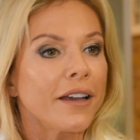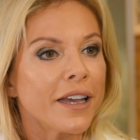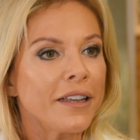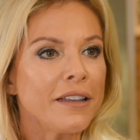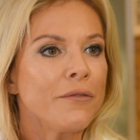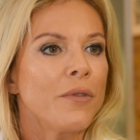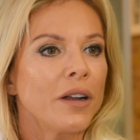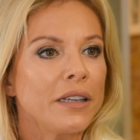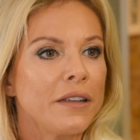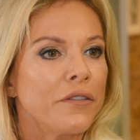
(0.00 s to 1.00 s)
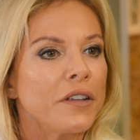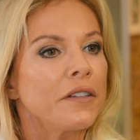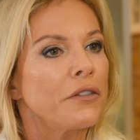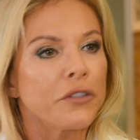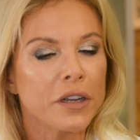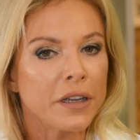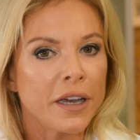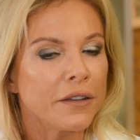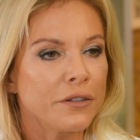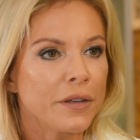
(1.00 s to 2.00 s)
Can anyone in the fitness industry
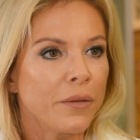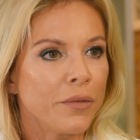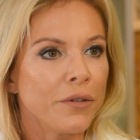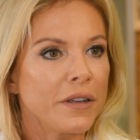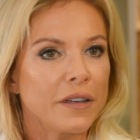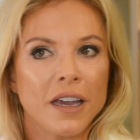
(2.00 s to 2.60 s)
get to that point?